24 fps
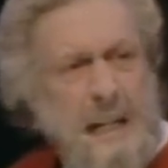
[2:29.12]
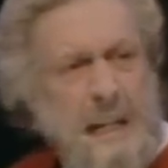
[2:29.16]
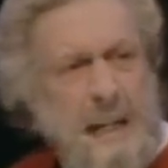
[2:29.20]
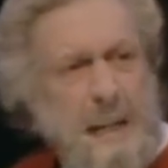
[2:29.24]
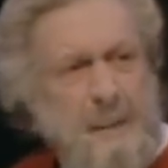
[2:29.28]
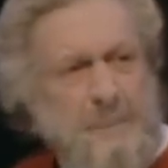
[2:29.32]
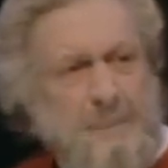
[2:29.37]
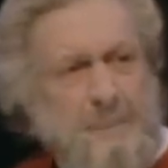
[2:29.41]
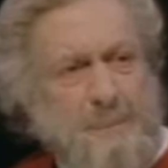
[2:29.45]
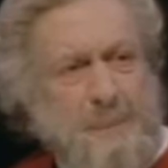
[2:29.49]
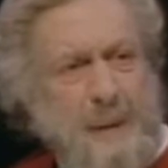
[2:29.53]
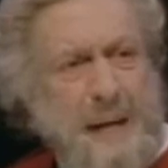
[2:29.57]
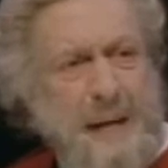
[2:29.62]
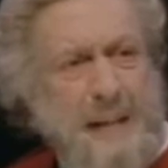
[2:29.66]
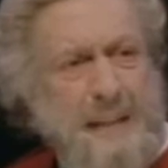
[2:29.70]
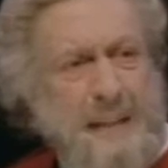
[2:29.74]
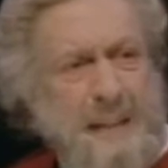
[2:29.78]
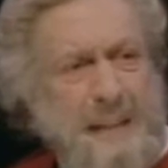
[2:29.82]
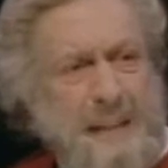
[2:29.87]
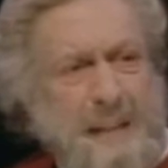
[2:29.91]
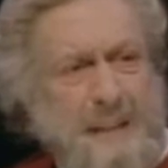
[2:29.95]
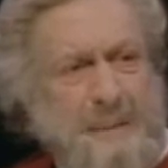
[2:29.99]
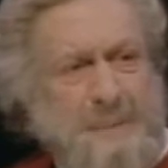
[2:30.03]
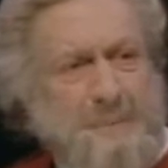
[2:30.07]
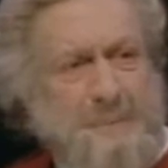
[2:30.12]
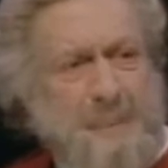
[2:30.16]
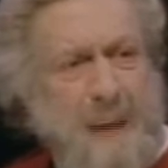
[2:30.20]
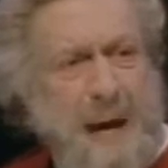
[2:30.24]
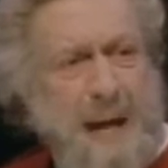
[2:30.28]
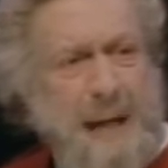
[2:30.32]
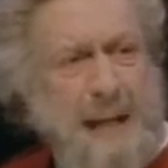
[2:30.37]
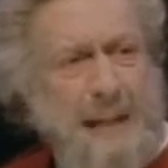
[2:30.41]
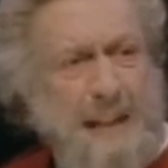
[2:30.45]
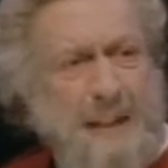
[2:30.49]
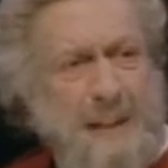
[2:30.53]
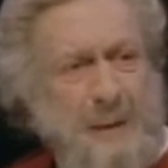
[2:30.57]
Our basest
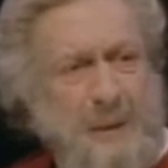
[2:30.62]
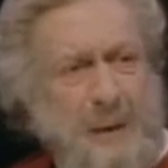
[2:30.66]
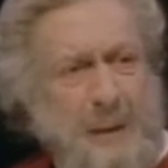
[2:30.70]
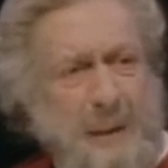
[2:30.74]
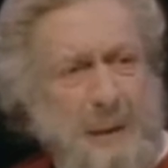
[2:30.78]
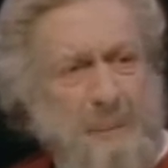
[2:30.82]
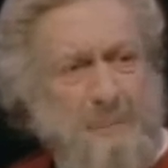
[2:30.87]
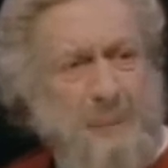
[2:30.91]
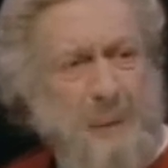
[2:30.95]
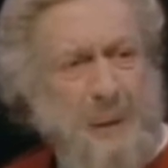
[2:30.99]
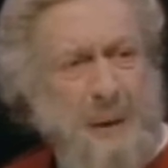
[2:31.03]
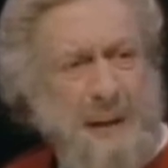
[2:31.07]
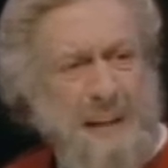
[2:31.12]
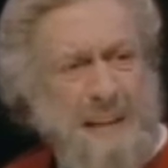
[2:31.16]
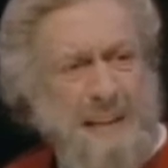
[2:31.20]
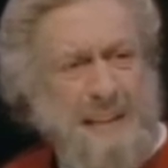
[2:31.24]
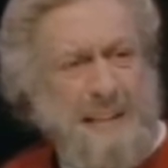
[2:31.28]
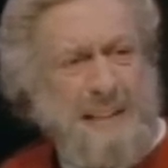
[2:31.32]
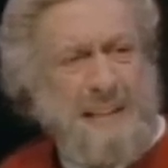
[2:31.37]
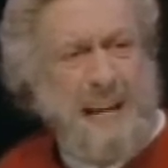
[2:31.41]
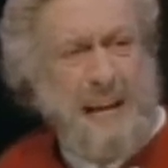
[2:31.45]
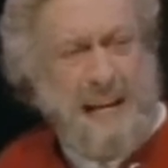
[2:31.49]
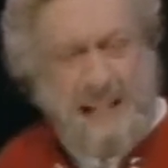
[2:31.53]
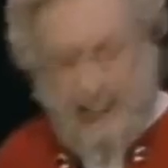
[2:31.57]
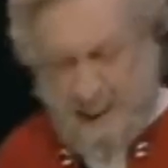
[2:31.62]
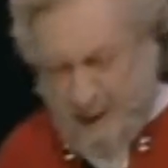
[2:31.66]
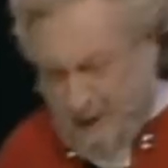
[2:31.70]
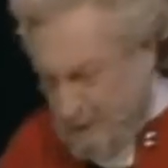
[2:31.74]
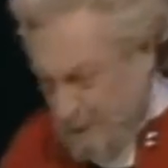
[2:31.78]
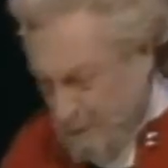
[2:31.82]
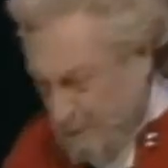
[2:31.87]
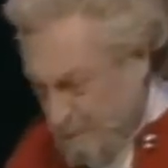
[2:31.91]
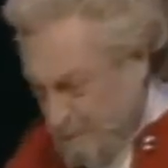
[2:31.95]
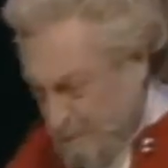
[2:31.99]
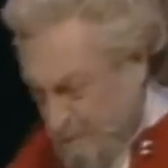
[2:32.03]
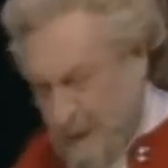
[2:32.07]
beggars are in the poorest things
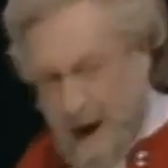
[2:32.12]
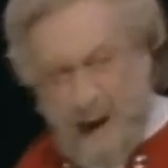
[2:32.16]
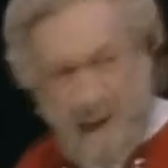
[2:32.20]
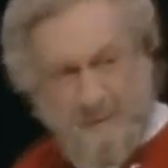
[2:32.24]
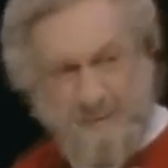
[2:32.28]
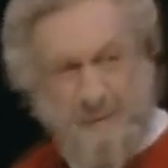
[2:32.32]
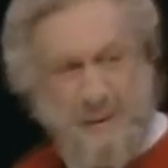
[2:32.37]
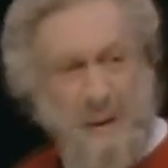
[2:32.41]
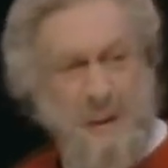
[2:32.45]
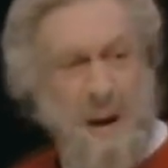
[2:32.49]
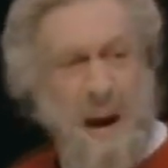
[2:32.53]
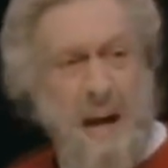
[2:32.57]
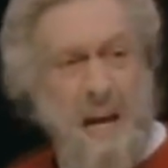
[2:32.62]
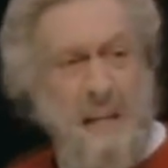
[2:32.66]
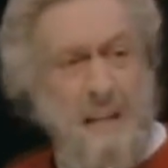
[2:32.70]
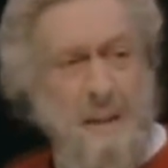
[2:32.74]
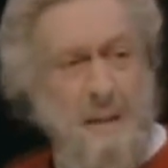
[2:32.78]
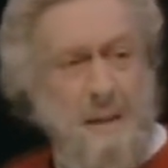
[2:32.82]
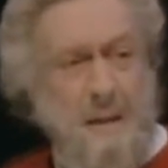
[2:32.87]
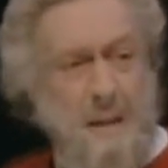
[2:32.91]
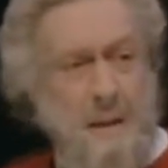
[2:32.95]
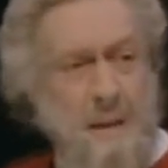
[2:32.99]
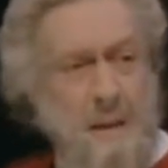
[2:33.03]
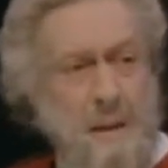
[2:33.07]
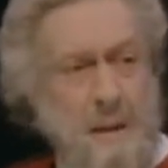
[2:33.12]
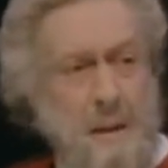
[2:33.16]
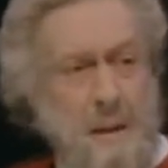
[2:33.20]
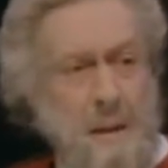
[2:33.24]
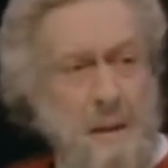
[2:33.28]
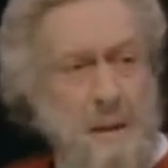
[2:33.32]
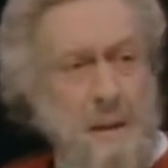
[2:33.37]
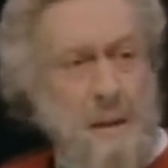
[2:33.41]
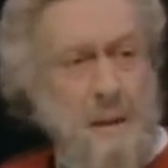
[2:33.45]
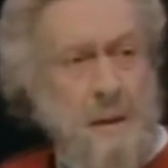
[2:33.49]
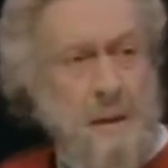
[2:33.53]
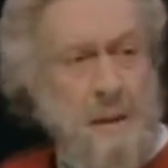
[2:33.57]
superfluous.
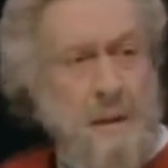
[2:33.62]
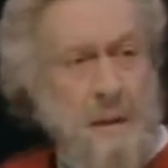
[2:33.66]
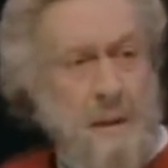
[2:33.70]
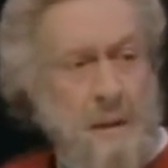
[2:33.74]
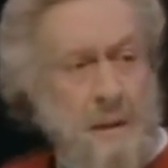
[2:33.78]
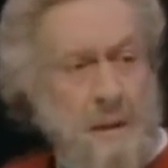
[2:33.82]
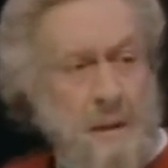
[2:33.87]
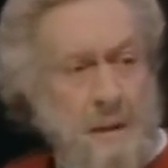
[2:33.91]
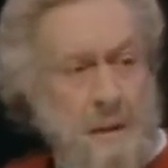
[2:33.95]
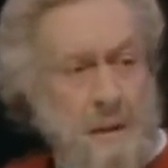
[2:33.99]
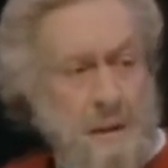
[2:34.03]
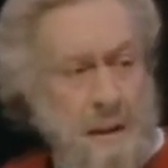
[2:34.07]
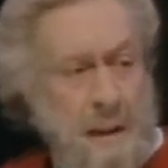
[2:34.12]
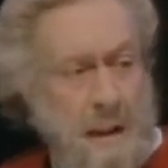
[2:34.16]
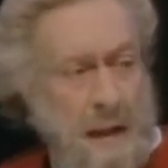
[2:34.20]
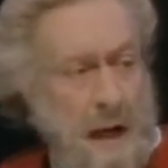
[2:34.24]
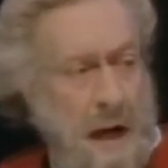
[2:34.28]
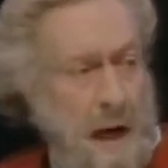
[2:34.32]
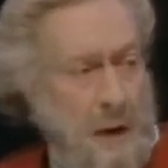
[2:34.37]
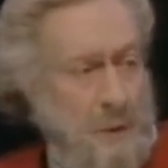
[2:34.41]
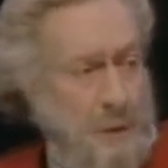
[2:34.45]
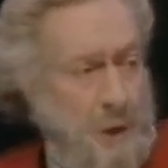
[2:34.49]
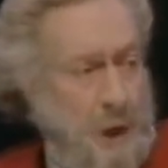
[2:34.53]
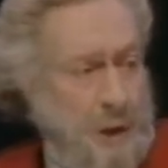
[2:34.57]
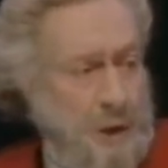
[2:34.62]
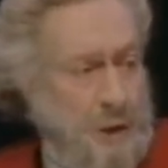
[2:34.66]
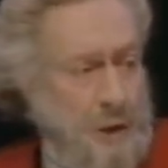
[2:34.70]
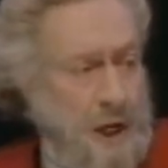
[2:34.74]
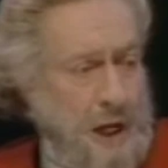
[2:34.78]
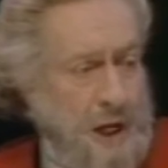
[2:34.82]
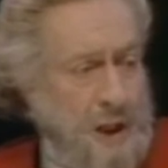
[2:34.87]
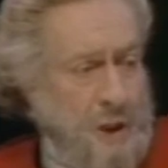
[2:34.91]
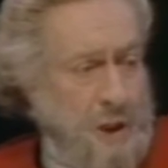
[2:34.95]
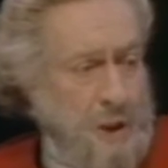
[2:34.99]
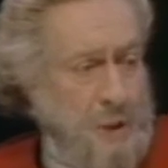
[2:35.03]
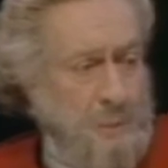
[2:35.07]
Allow not
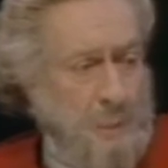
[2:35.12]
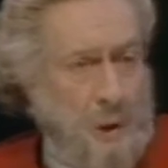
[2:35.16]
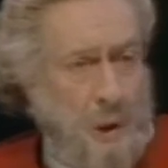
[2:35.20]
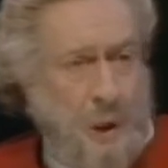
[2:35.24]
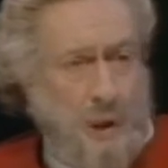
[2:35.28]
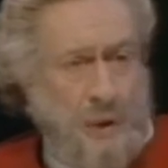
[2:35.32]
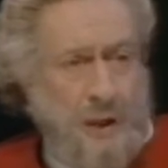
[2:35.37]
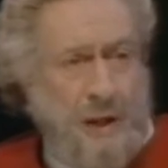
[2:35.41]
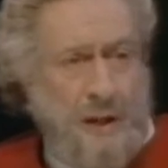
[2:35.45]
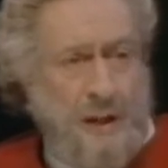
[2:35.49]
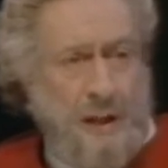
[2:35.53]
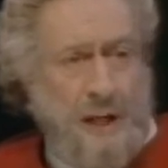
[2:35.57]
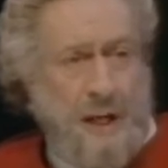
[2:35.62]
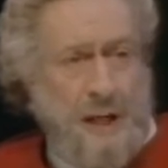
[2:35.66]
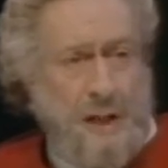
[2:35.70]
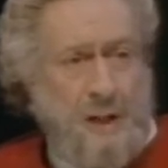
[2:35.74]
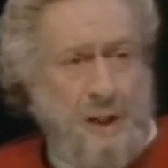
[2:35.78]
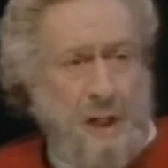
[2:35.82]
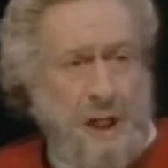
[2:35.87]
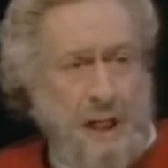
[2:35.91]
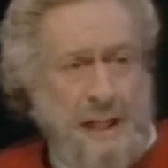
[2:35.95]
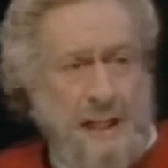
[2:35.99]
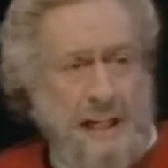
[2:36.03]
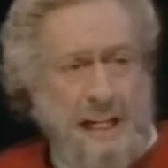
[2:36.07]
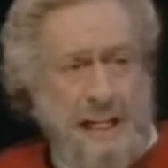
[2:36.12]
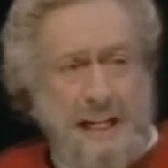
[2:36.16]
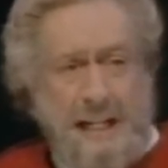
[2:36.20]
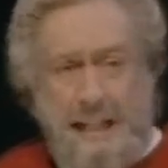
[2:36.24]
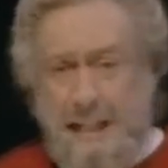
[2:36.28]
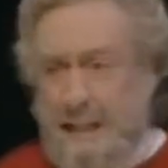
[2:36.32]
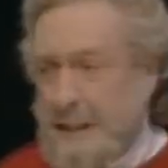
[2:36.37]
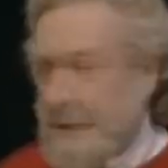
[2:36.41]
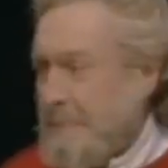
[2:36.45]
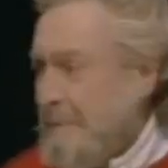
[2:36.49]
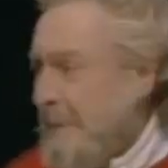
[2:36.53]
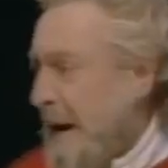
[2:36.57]
nature more than nature
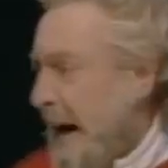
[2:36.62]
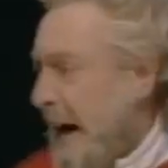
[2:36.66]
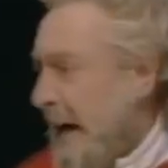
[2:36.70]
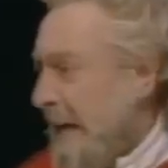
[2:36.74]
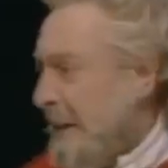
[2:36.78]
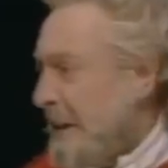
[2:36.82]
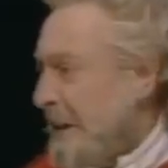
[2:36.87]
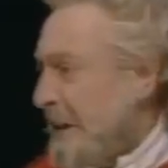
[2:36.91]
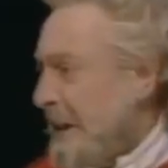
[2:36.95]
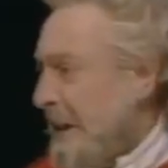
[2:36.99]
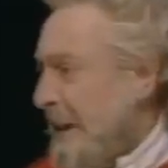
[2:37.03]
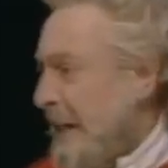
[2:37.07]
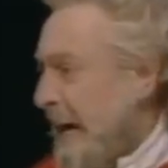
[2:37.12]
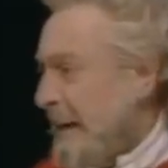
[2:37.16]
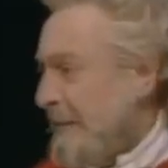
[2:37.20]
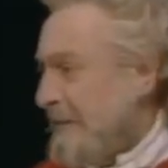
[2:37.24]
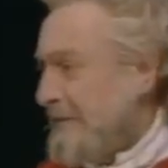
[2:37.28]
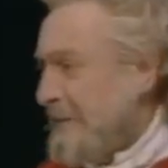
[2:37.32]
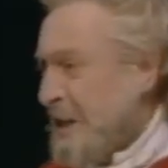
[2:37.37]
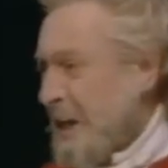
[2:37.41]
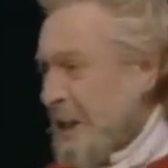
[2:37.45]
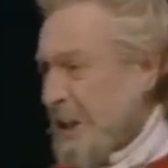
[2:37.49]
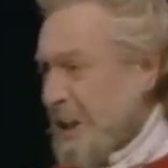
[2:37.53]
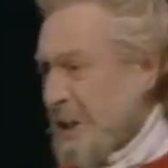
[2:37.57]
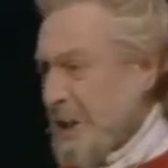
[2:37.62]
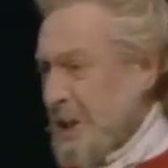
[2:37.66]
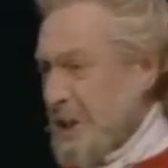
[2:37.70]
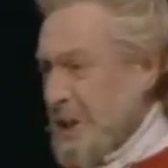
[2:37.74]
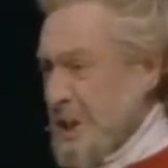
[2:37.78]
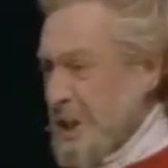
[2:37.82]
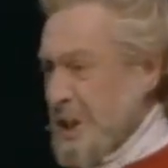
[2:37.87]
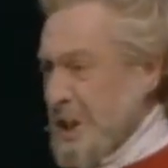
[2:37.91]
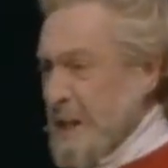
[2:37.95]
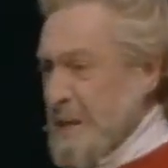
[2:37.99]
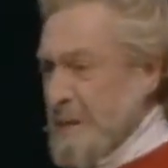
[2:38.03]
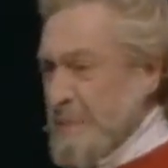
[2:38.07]
needs, man's life as
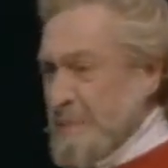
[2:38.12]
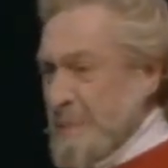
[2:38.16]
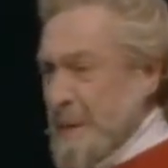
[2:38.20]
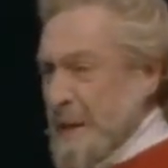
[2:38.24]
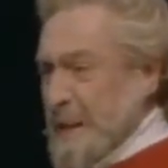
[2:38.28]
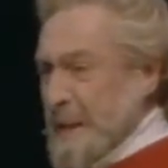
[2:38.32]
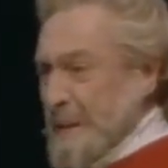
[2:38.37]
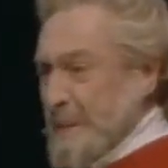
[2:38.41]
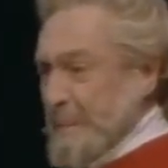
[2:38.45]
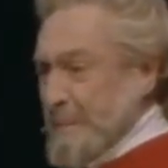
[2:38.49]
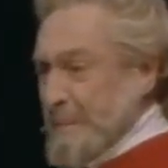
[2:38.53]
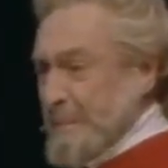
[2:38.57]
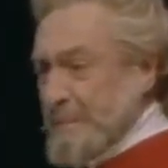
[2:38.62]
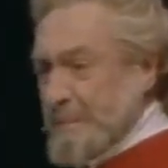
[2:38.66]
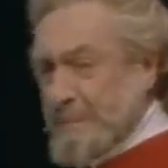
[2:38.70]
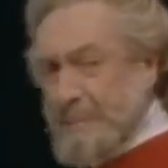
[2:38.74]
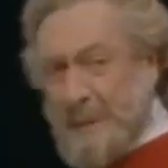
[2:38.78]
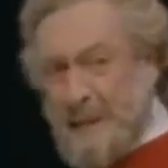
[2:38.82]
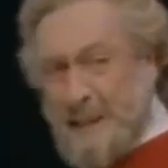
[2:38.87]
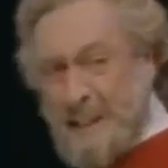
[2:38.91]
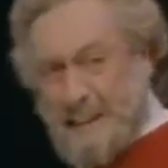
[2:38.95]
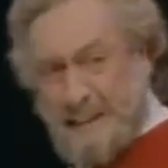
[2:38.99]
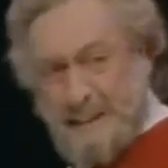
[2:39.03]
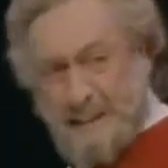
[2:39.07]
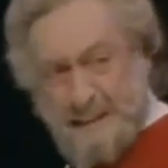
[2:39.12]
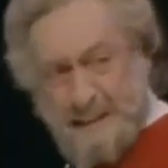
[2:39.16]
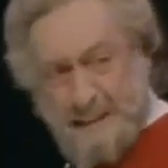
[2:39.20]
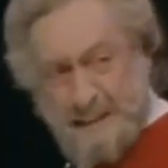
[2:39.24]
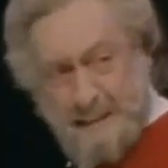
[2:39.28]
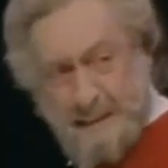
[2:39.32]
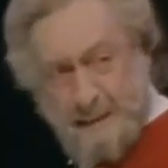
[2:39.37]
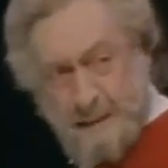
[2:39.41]
cheap as beasts.